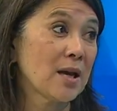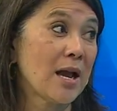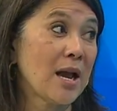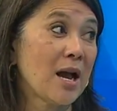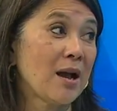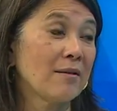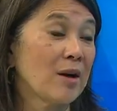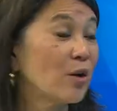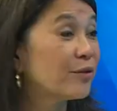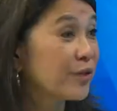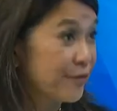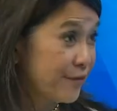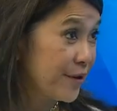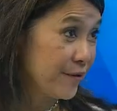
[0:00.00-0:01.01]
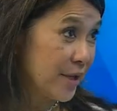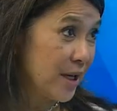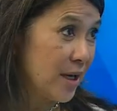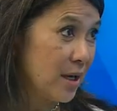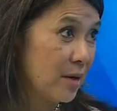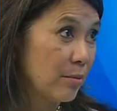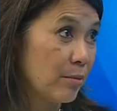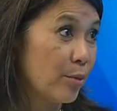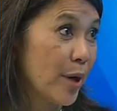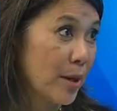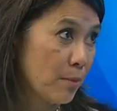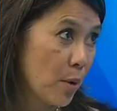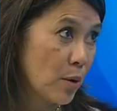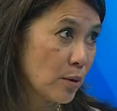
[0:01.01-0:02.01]
have over 50
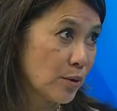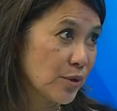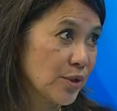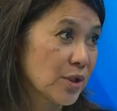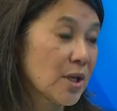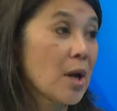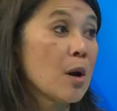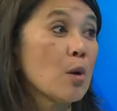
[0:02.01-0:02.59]
break bones.